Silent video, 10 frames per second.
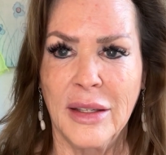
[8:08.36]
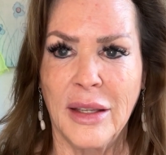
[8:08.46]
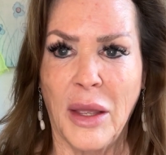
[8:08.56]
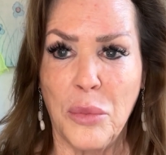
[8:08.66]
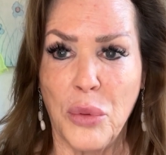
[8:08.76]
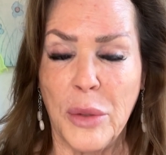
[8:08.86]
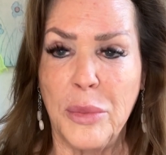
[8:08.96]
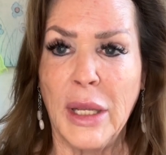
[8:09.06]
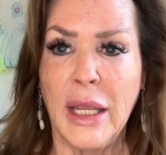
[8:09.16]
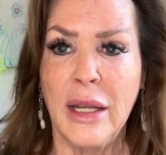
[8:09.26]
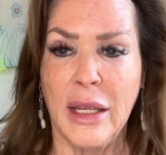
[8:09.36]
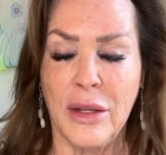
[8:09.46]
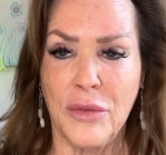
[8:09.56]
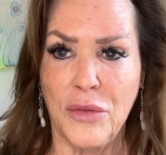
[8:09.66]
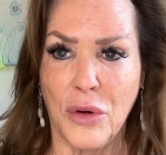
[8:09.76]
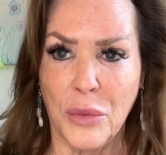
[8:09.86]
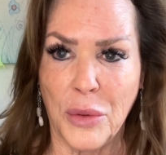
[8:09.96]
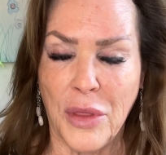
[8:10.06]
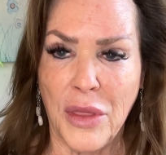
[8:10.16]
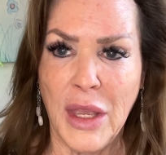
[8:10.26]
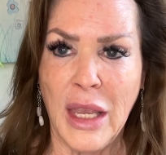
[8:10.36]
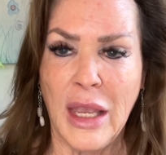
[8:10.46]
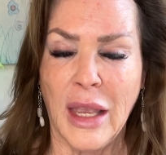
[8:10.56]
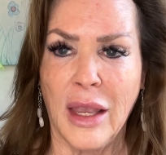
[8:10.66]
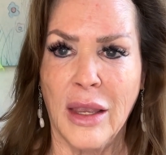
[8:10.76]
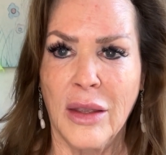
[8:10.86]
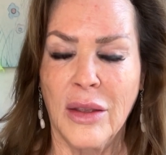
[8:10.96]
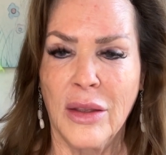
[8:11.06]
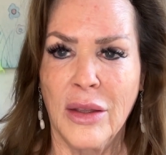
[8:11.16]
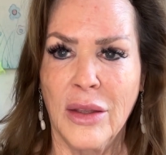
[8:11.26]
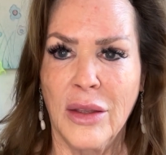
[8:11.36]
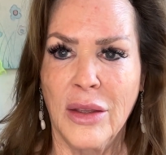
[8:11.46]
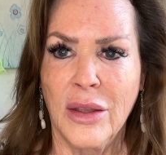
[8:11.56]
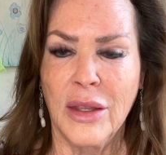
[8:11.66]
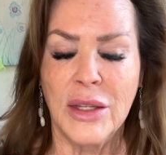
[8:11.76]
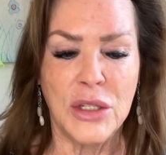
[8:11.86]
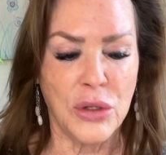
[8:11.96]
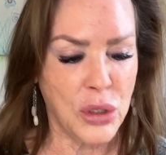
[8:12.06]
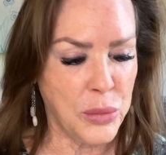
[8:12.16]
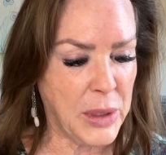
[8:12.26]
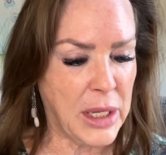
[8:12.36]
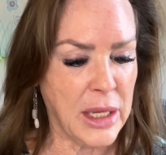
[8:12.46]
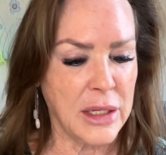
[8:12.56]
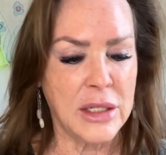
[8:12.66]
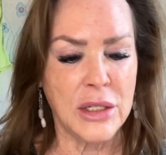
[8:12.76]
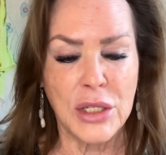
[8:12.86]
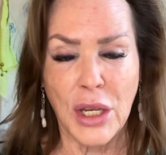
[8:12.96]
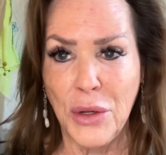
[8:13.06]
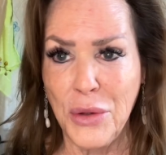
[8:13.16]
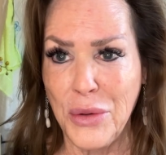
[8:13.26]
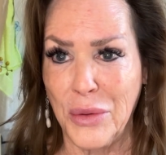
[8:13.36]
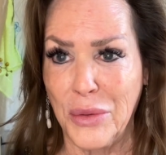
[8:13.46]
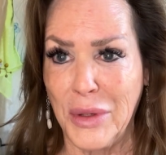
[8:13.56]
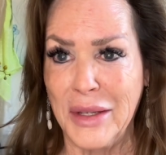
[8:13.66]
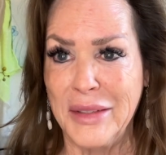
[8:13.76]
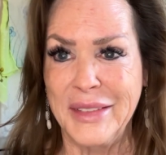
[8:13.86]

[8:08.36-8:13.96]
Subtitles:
and pre-planning and forward thinking until you begin to tune,